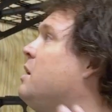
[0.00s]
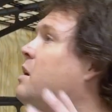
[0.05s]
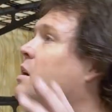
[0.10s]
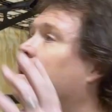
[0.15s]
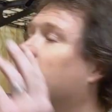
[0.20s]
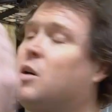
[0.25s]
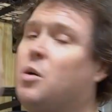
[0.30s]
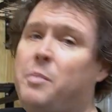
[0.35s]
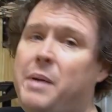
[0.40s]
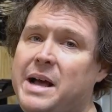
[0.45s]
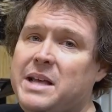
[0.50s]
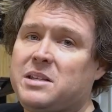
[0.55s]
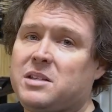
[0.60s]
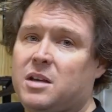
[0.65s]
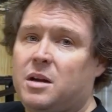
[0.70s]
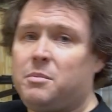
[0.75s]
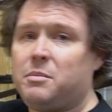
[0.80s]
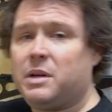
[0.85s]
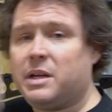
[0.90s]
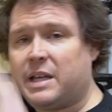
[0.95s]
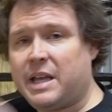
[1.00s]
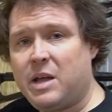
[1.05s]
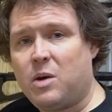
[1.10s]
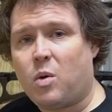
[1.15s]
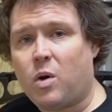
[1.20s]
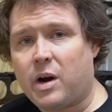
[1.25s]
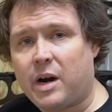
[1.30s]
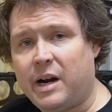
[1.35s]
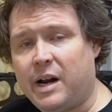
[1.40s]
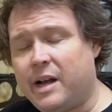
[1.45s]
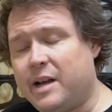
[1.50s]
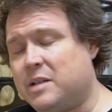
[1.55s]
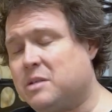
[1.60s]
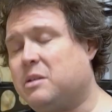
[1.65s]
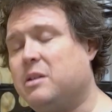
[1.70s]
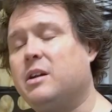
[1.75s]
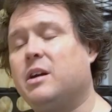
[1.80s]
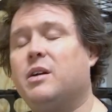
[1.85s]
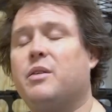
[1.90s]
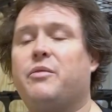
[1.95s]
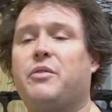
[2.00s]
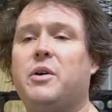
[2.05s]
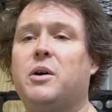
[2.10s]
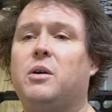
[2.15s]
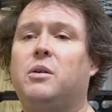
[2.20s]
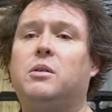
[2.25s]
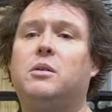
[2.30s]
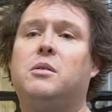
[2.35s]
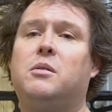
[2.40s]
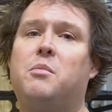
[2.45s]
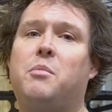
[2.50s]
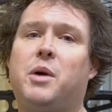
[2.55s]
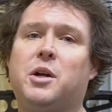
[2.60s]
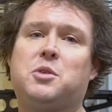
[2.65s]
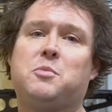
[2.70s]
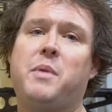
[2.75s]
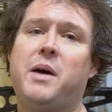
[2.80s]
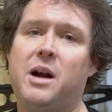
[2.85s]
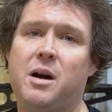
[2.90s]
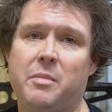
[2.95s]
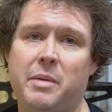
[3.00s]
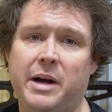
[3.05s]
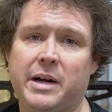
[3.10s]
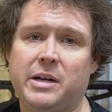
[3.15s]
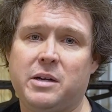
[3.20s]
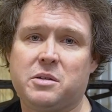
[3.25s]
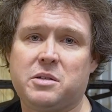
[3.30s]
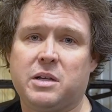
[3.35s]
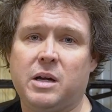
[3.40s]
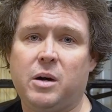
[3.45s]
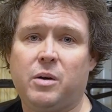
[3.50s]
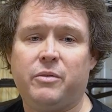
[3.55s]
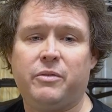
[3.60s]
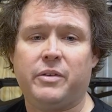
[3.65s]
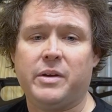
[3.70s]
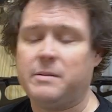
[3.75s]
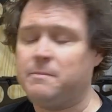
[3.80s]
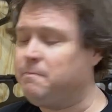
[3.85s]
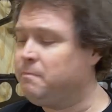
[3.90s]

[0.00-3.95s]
Go buy some, get organized. You're gonna feel much better about yourself. And